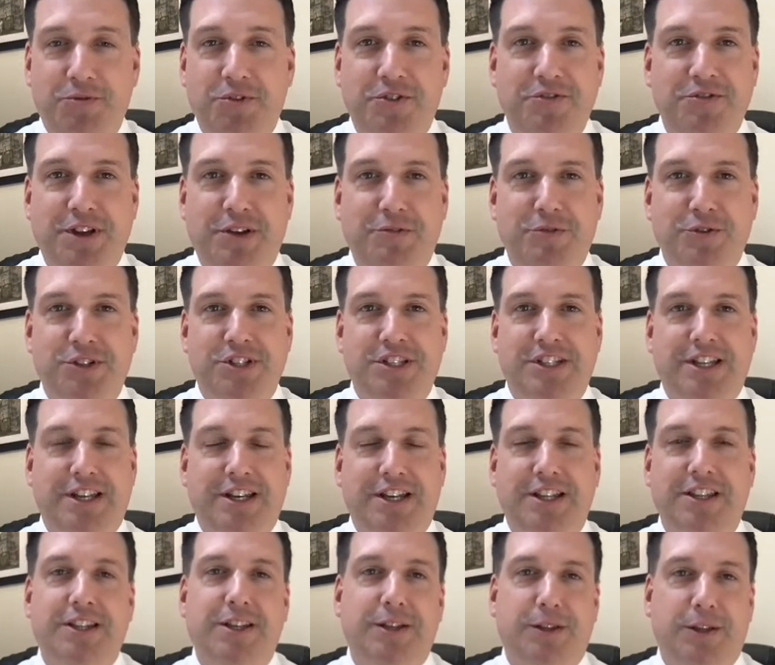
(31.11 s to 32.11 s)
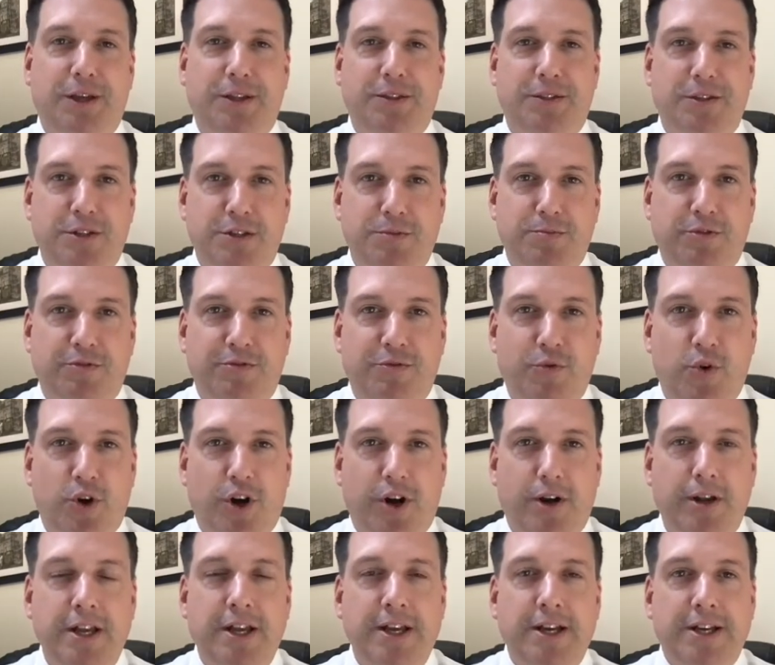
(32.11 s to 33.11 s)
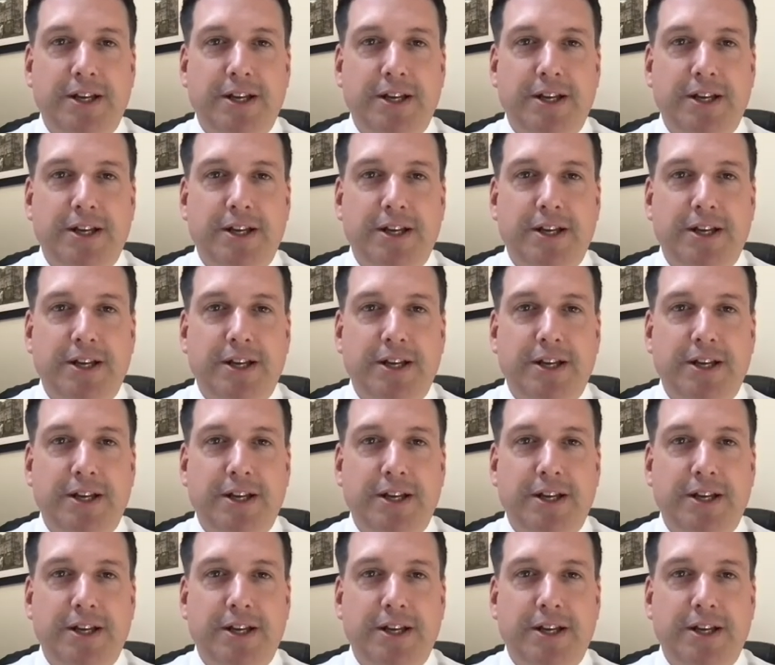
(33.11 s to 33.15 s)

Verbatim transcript: We've never seen anything like this before.